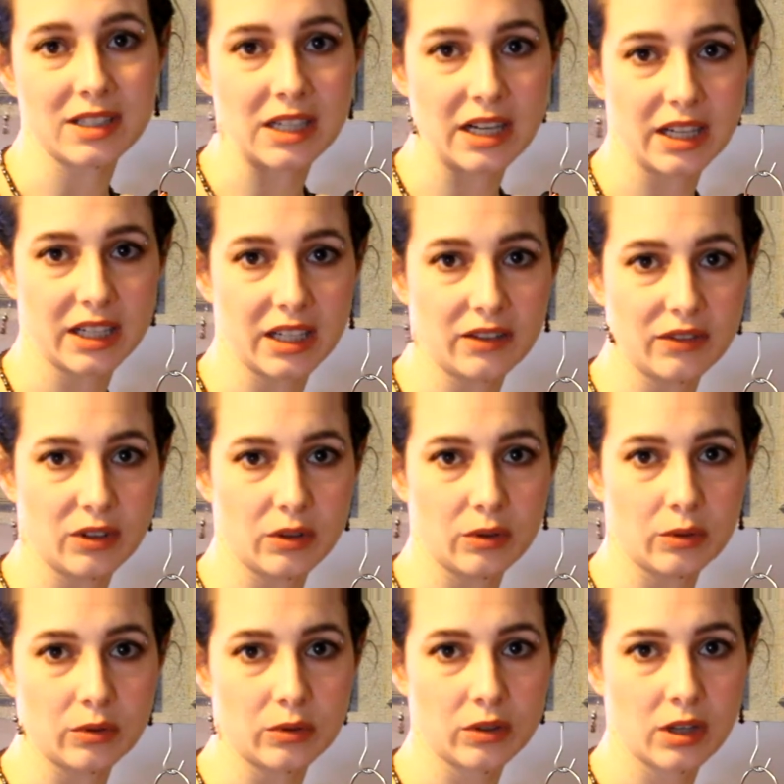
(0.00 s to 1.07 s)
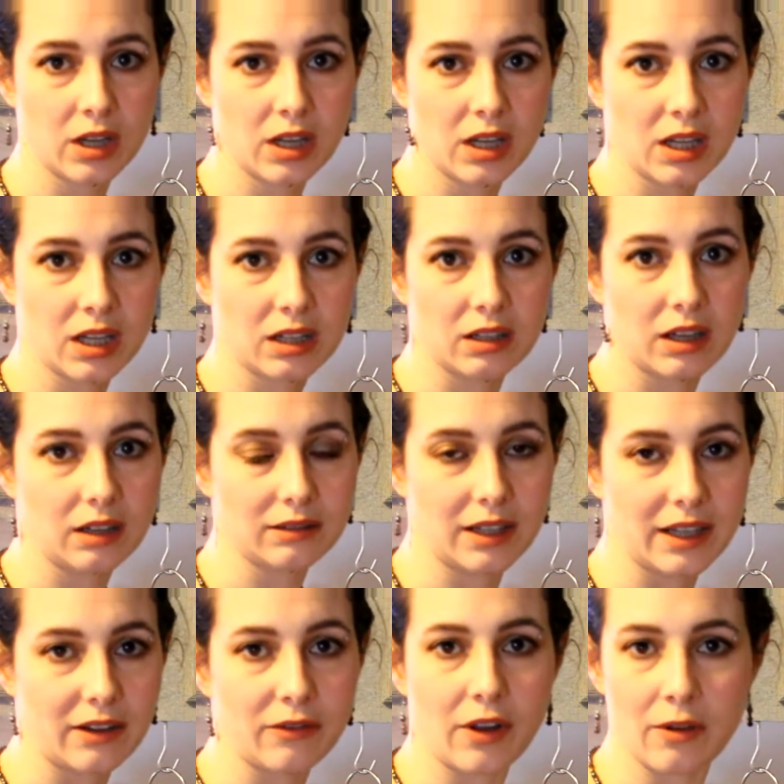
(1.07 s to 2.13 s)
not going to give you
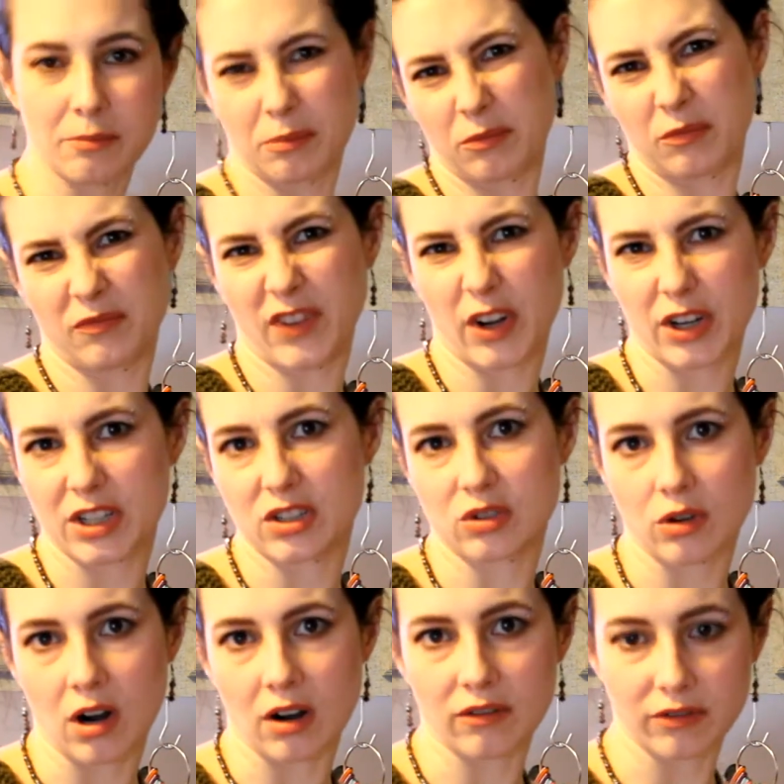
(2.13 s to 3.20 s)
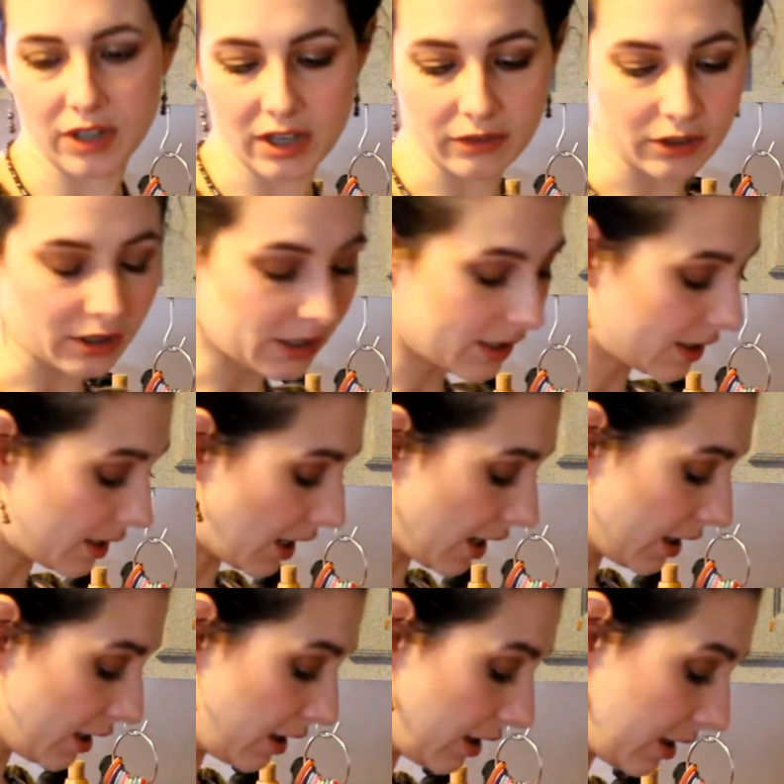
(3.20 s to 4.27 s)
like a very strong flavor
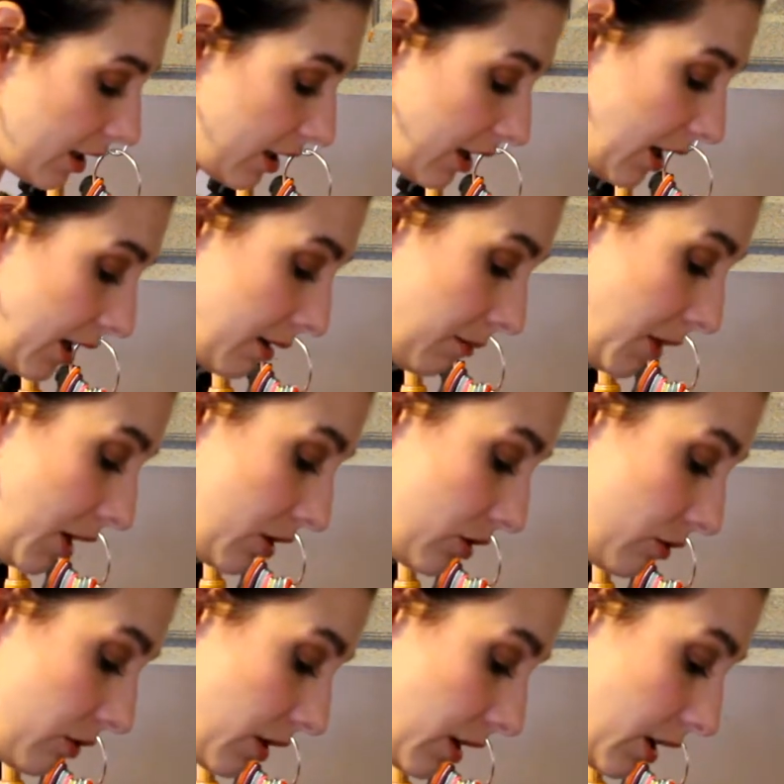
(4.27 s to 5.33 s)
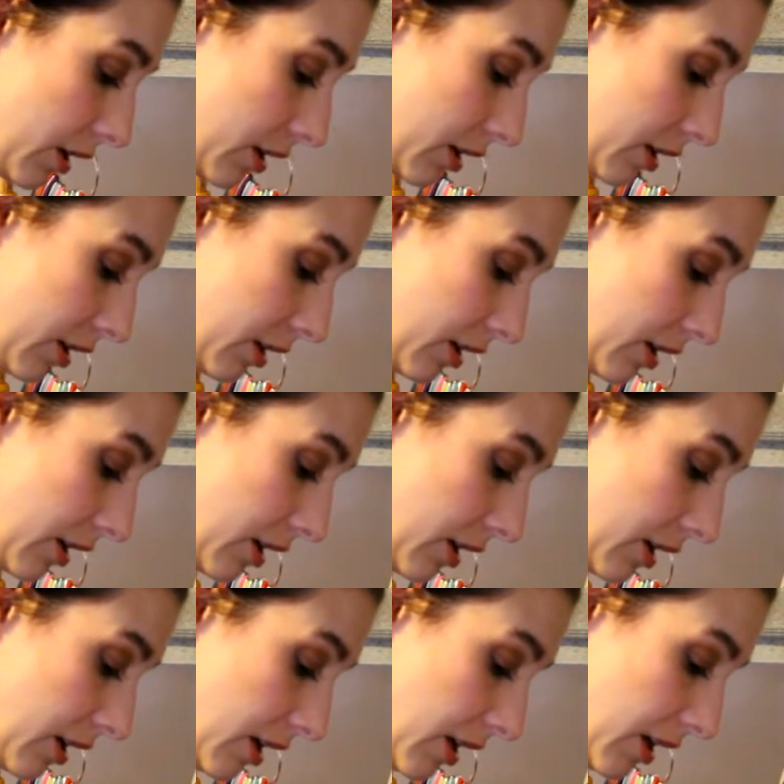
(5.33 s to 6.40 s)
instead. And make sure
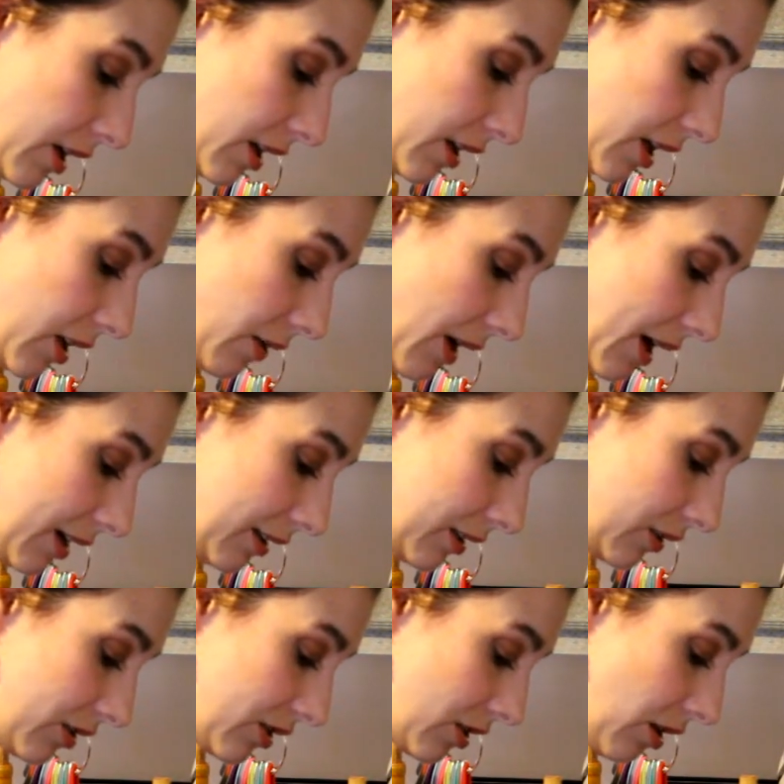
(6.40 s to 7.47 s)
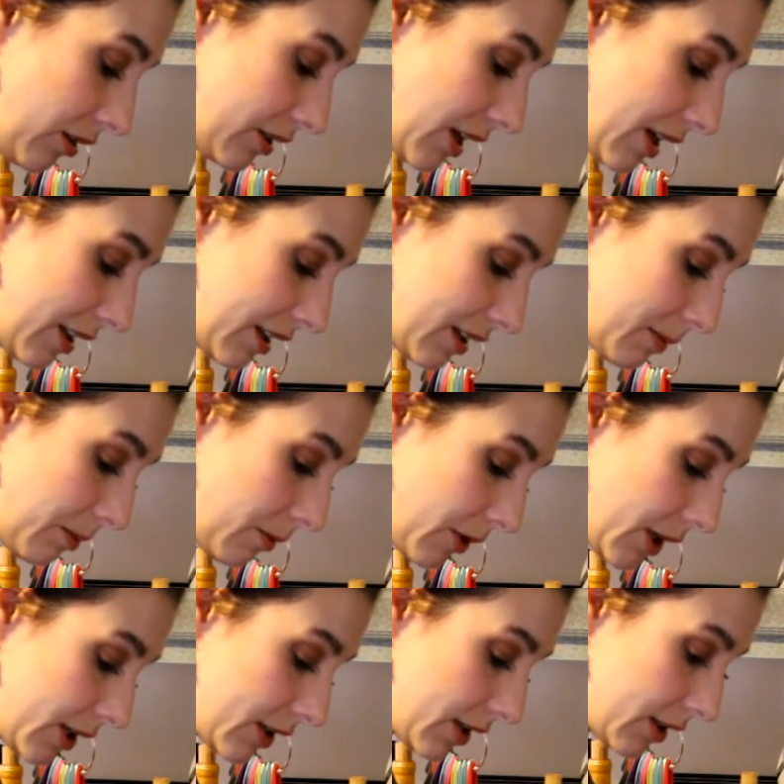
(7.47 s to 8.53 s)
that you add a little salt at this
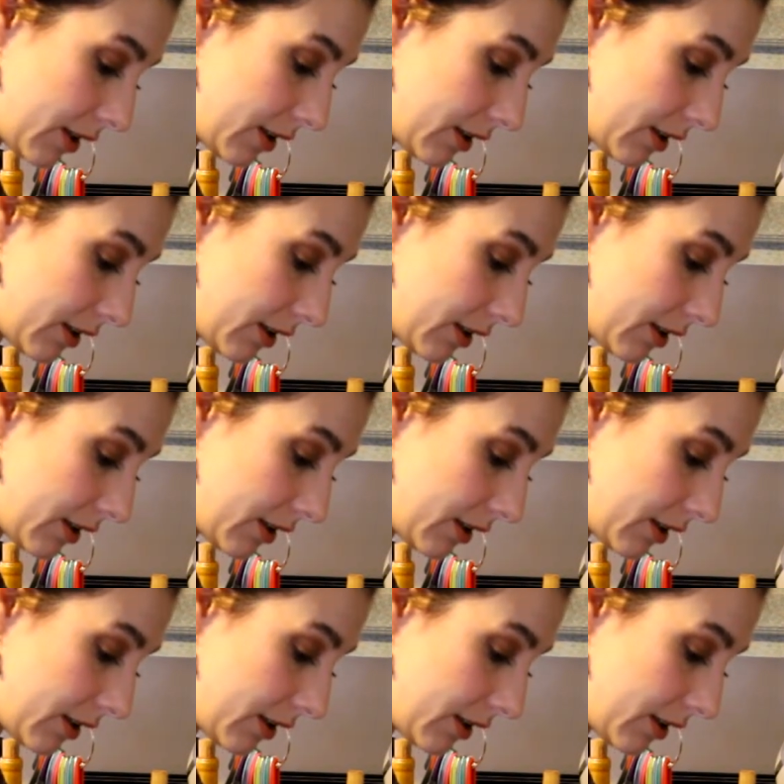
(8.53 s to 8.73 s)
point.